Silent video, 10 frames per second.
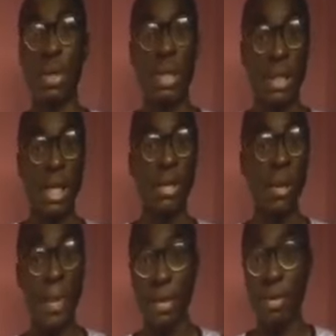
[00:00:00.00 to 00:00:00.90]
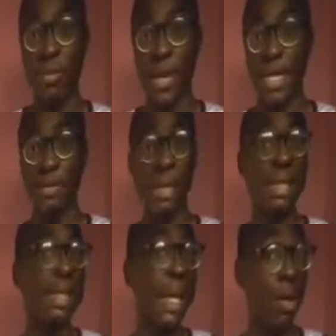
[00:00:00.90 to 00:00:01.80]
this is another method of
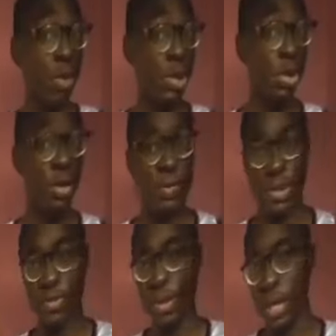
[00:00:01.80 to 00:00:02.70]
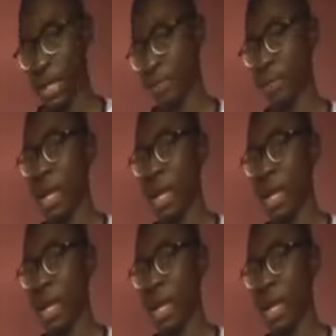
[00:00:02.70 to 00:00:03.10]
expressing the equation of a straight line.